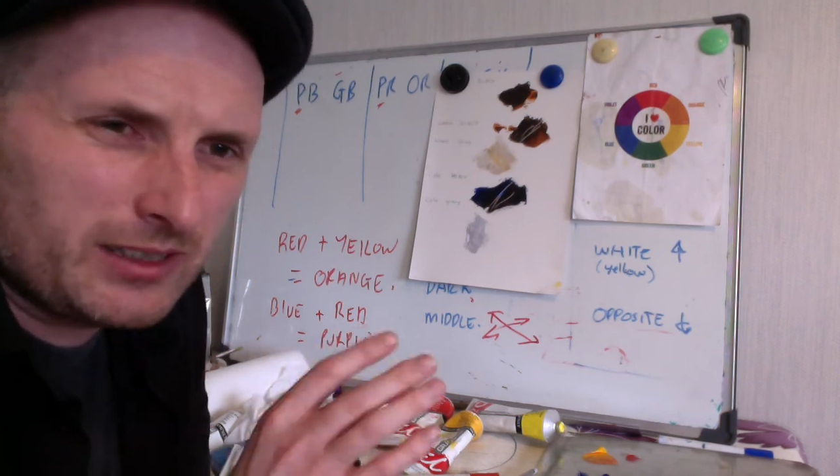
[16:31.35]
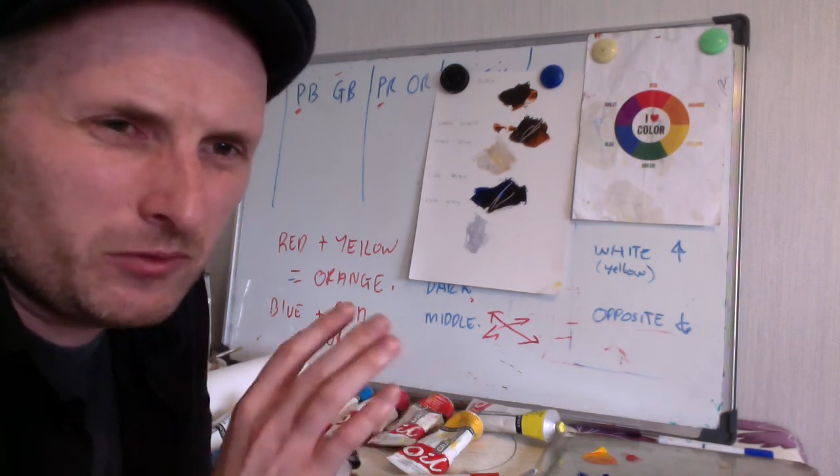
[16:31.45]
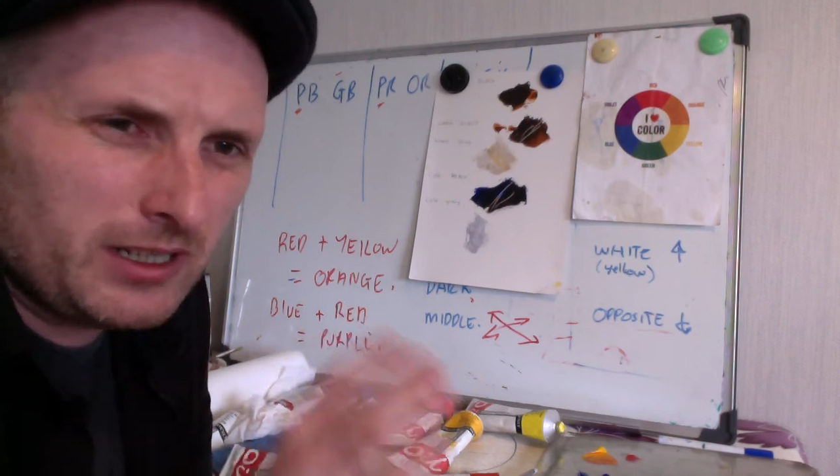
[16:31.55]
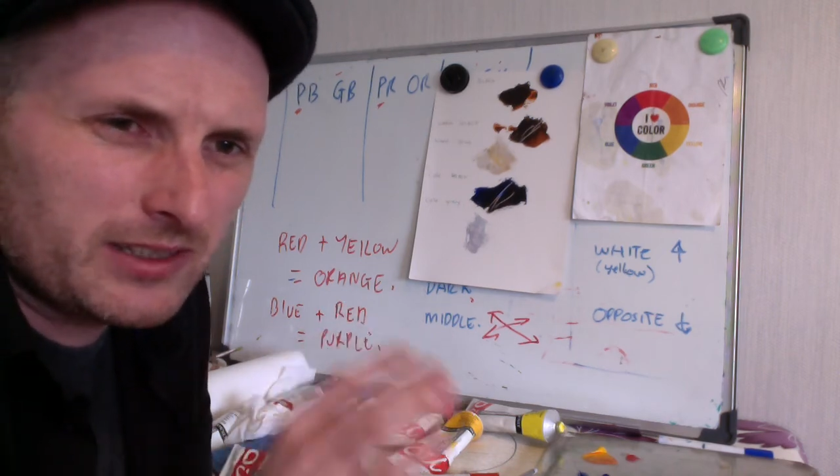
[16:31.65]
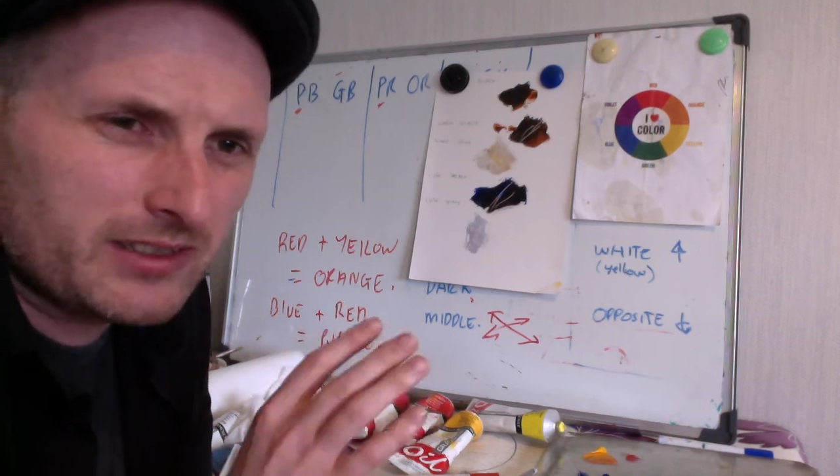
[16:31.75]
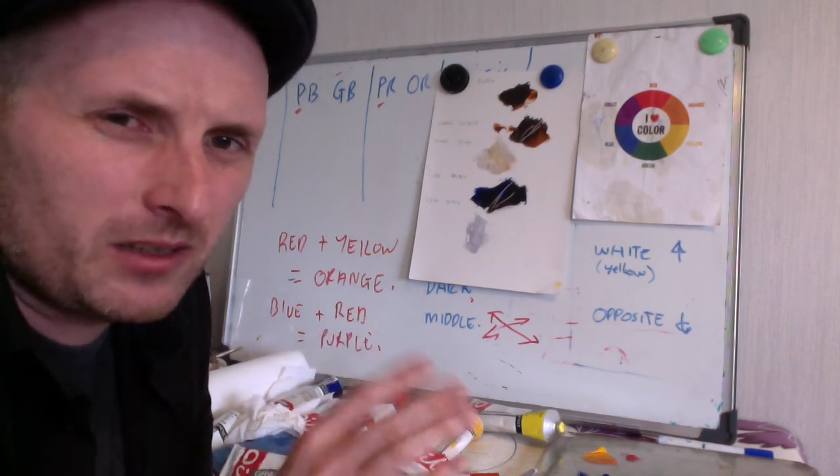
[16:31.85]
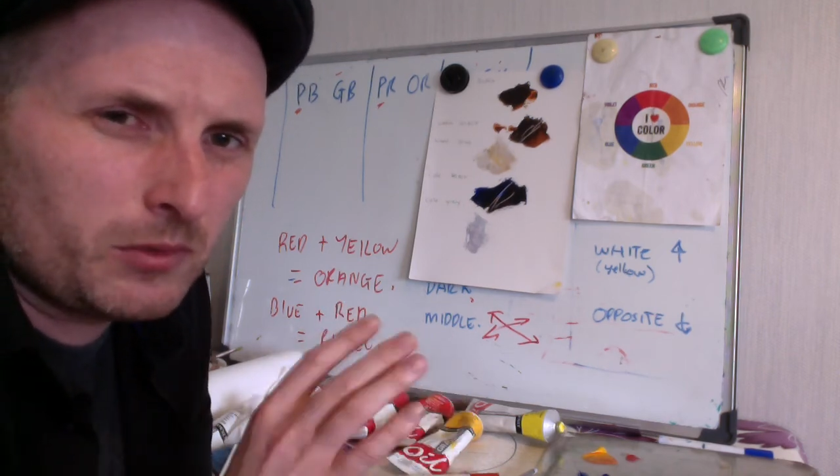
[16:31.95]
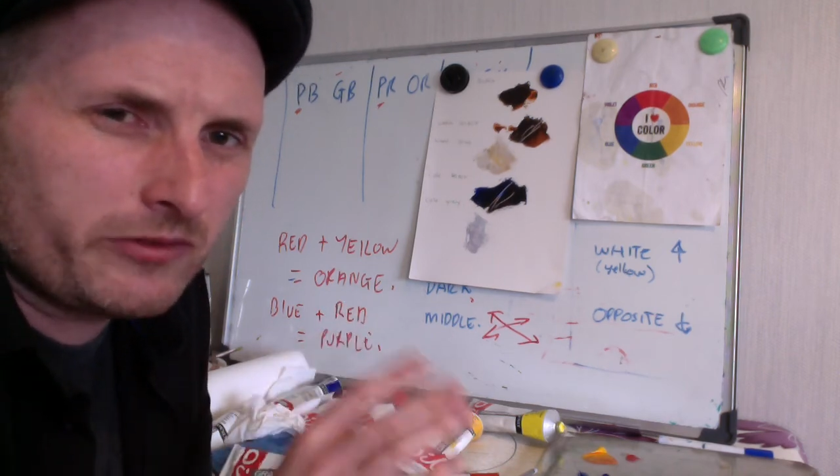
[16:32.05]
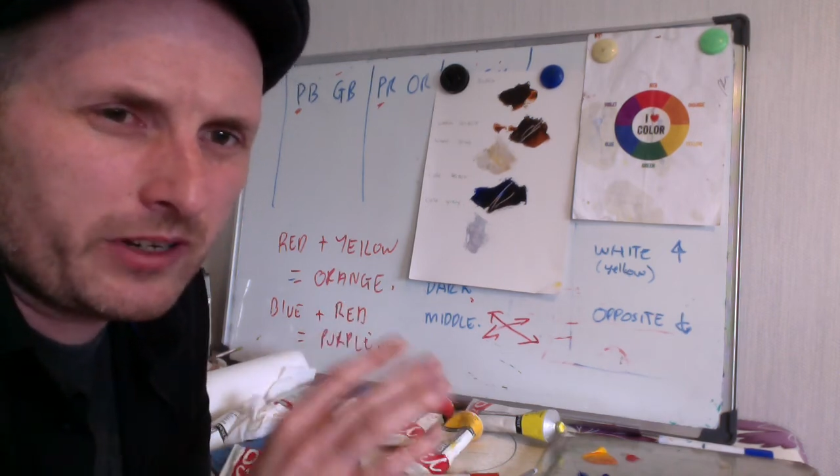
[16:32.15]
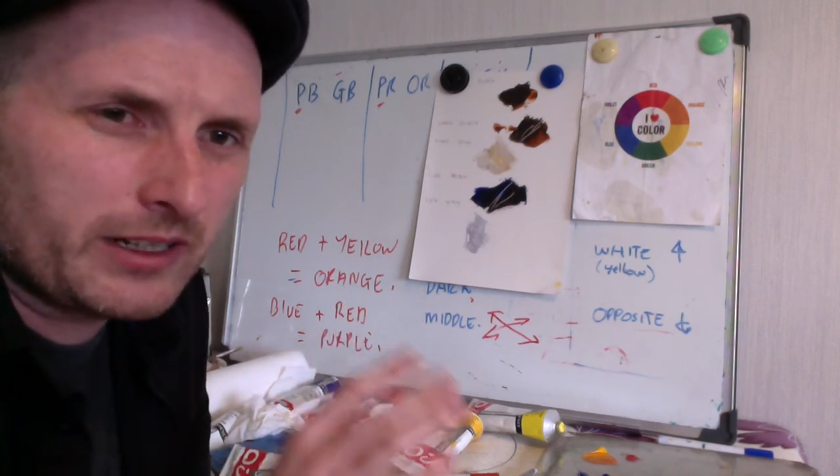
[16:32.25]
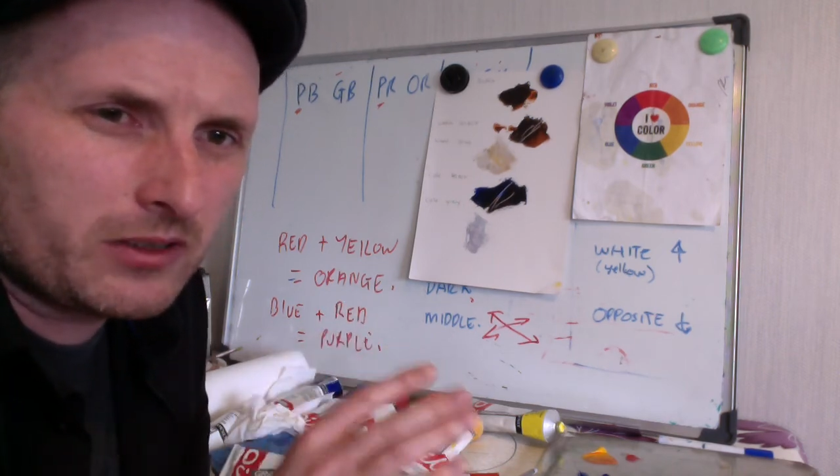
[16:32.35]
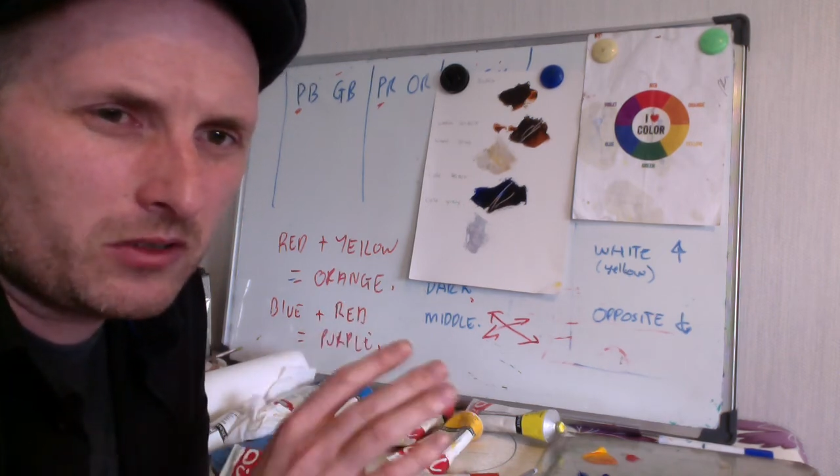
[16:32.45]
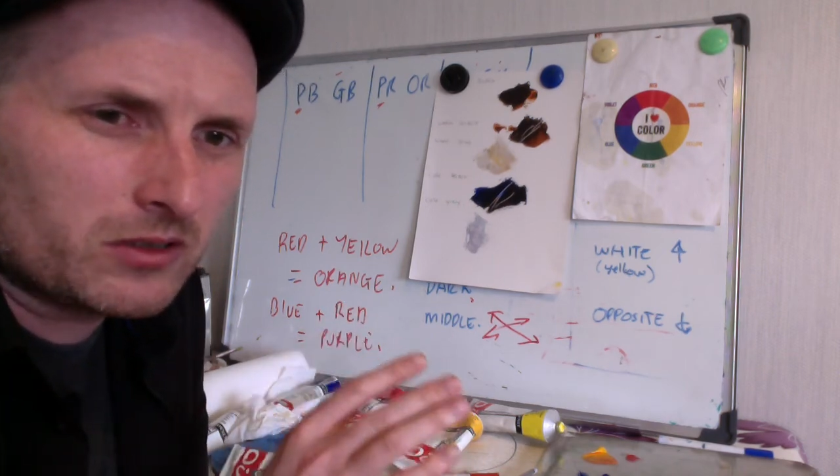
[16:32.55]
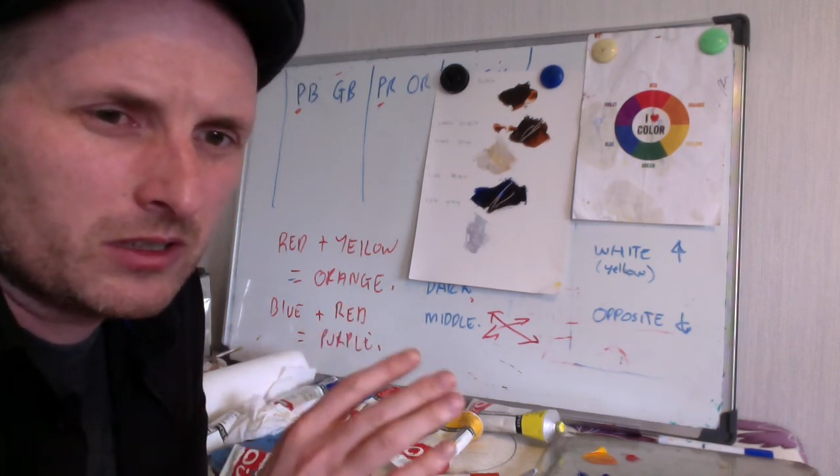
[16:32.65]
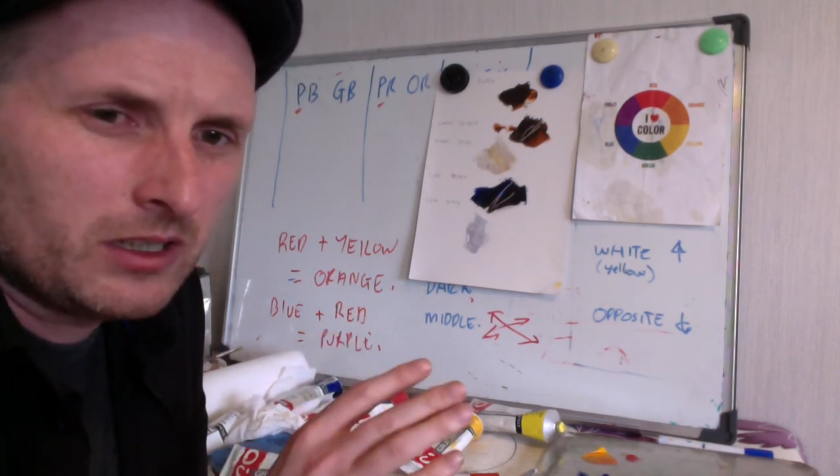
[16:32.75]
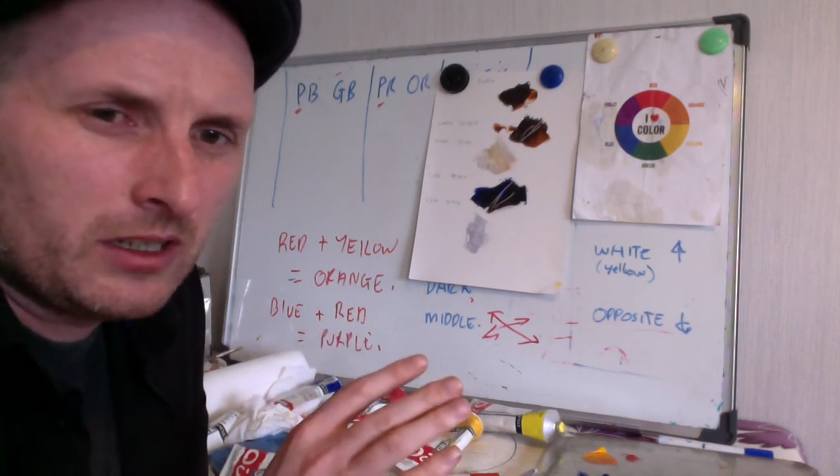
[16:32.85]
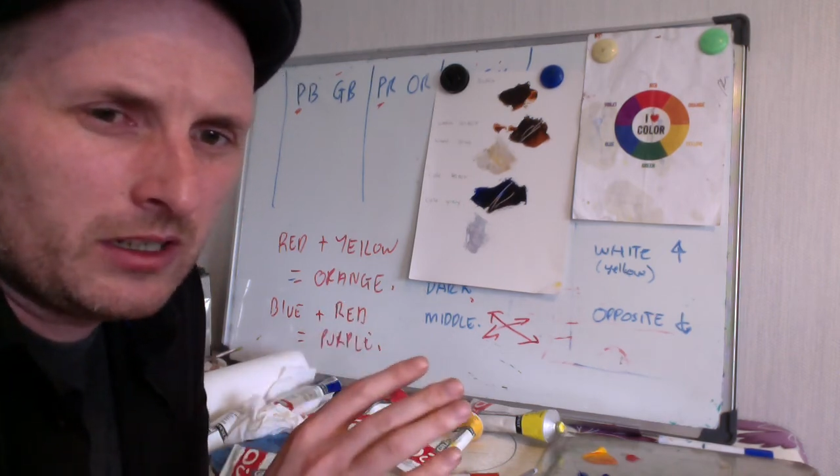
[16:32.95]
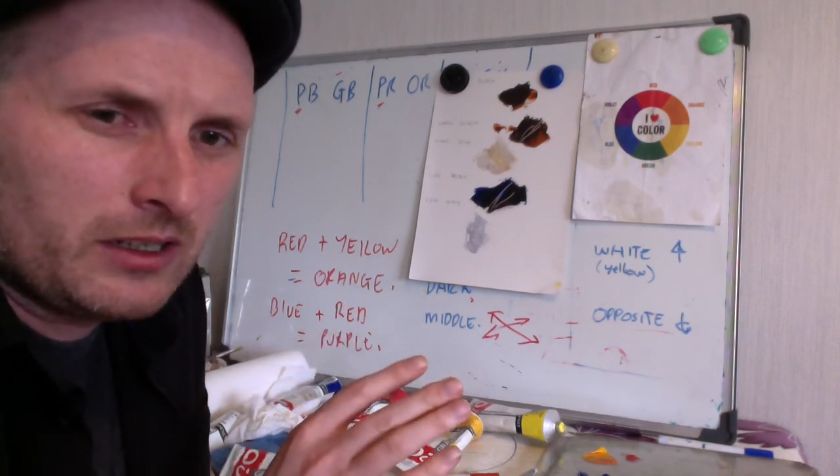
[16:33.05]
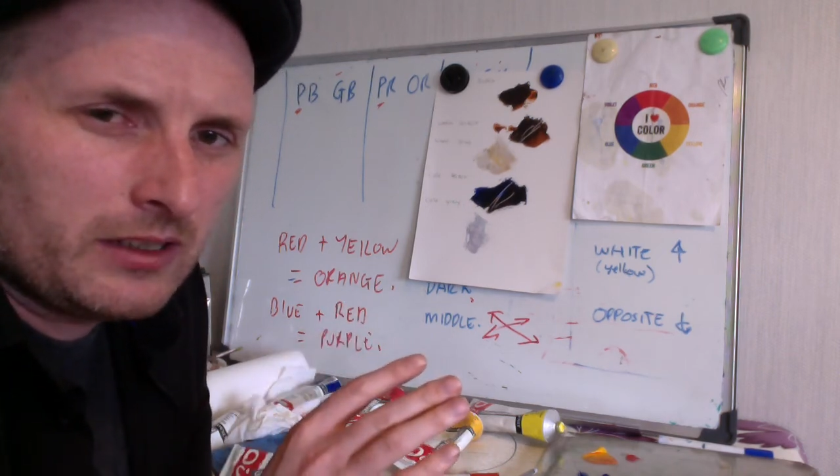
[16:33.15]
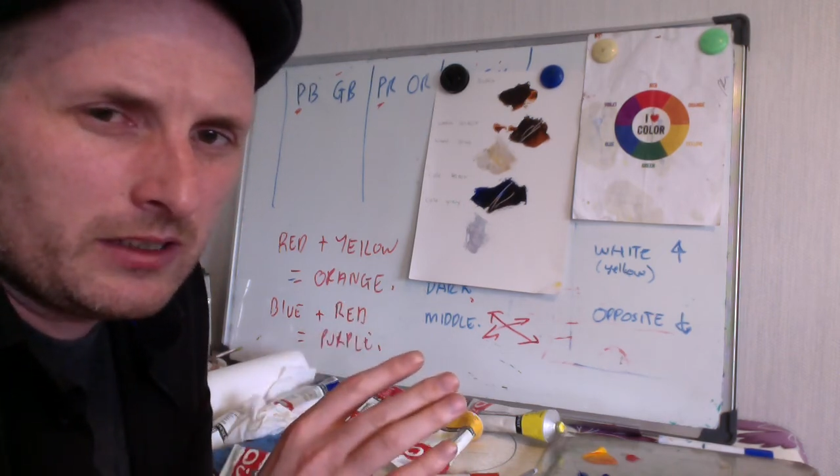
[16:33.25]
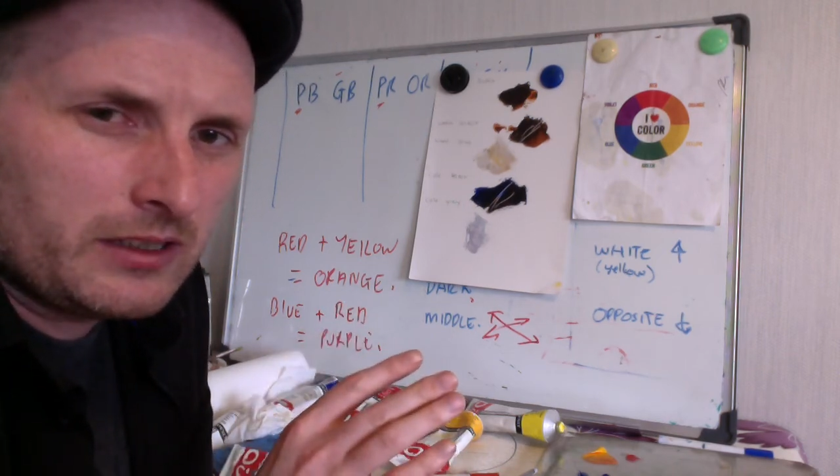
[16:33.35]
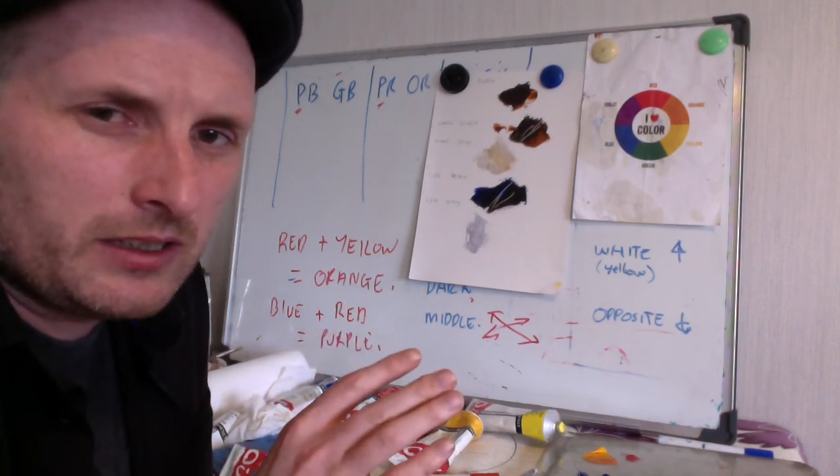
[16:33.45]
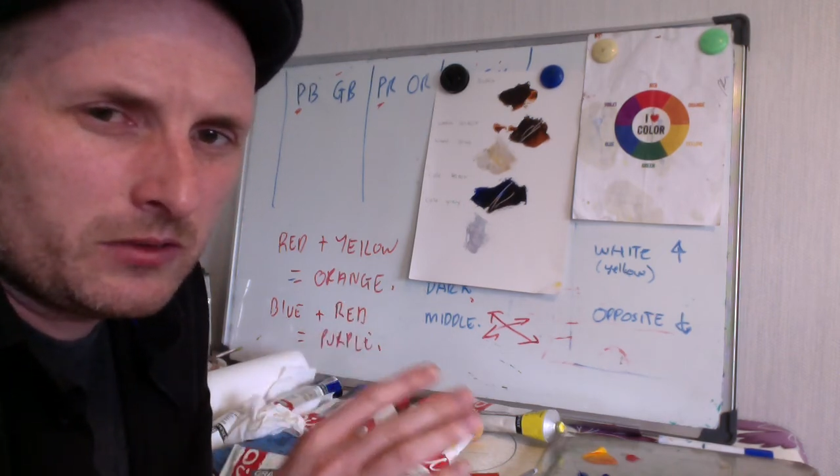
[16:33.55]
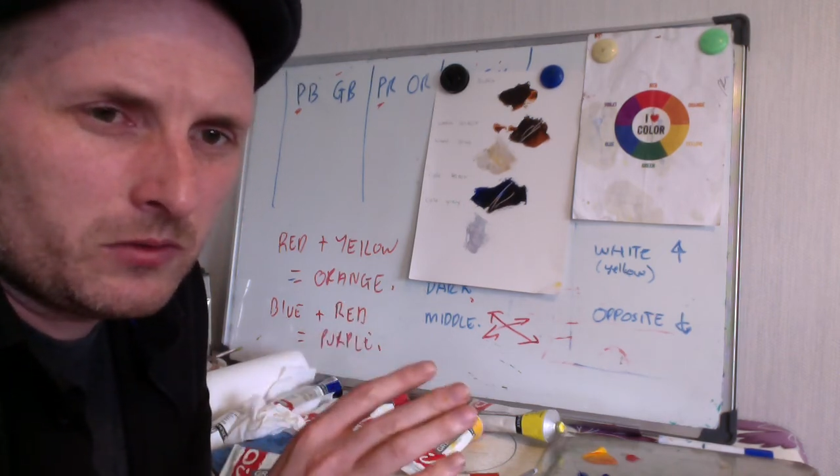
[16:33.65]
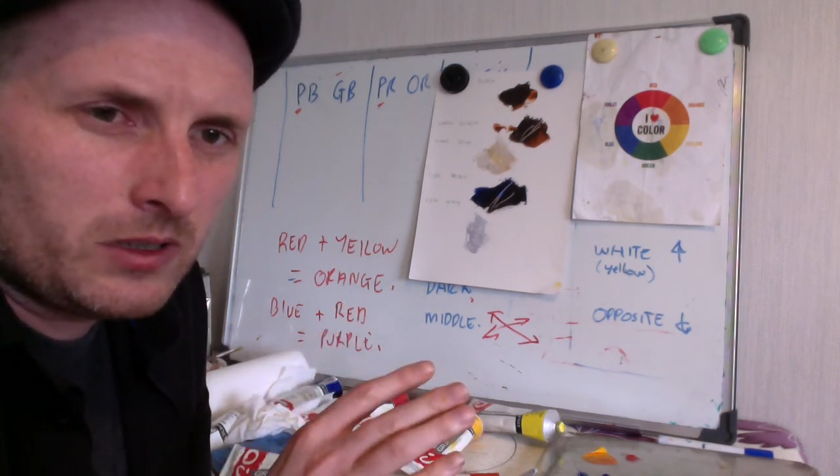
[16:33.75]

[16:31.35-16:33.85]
really simplify colour, you know.